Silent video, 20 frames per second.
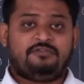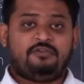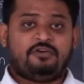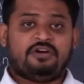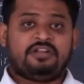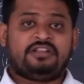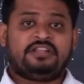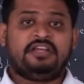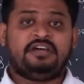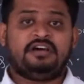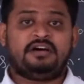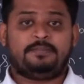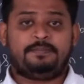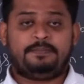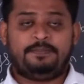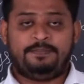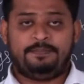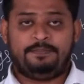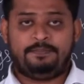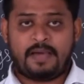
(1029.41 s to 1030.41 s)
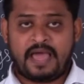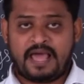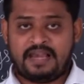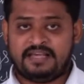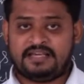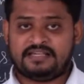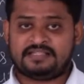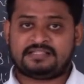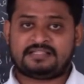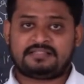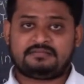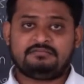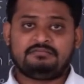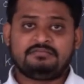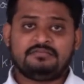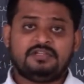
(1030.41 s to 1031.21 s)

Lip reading: for their palace,